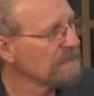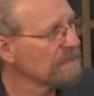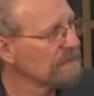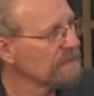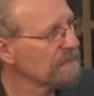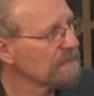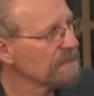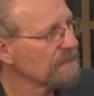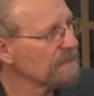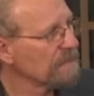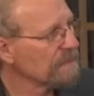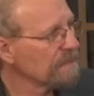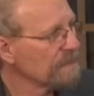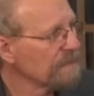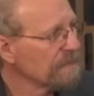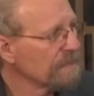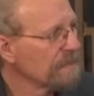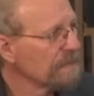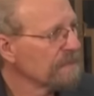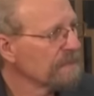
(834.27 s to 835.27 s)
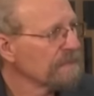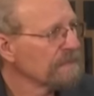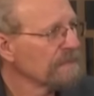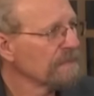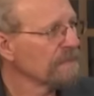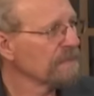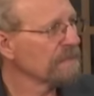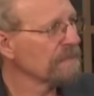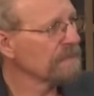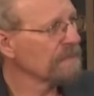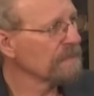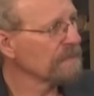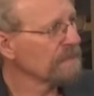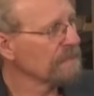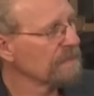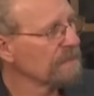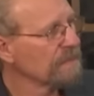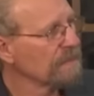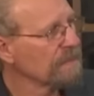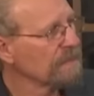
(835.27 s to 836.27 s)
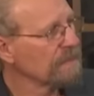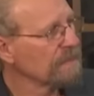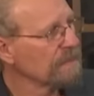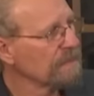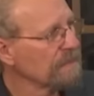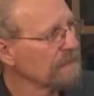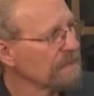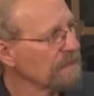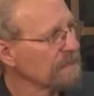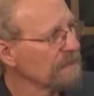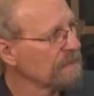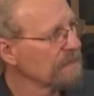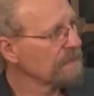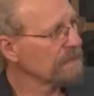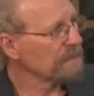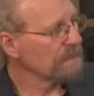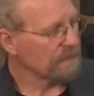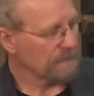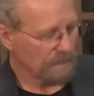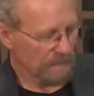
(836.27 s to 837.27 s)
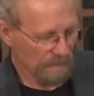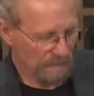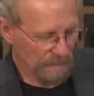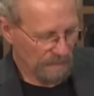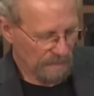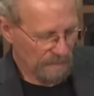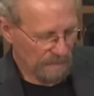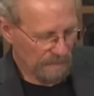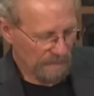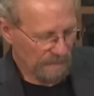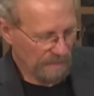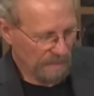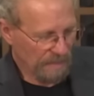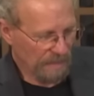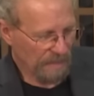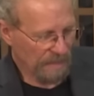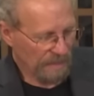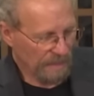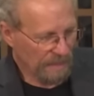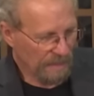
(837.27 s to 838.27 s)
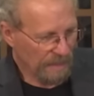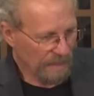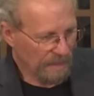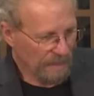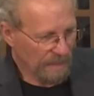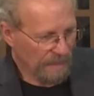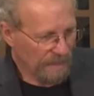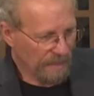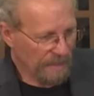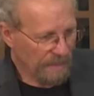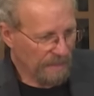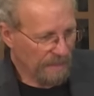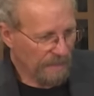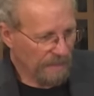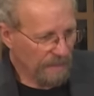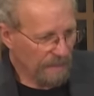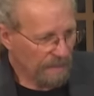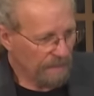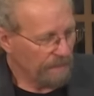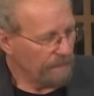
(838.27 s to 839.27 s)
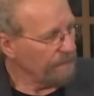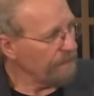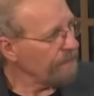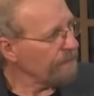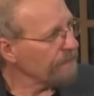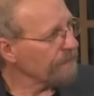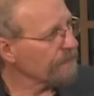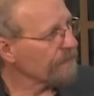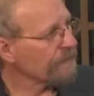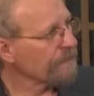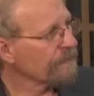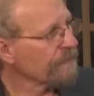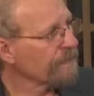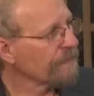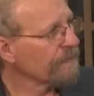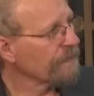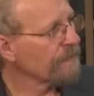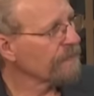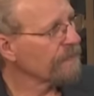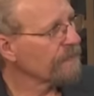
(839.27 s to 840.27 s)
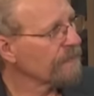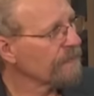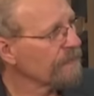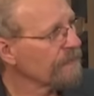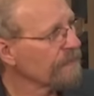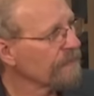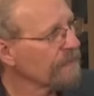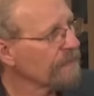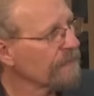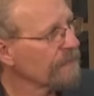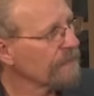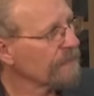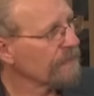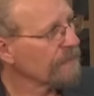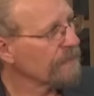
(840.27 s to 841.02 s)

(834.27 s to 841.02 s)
The person shown says nothing.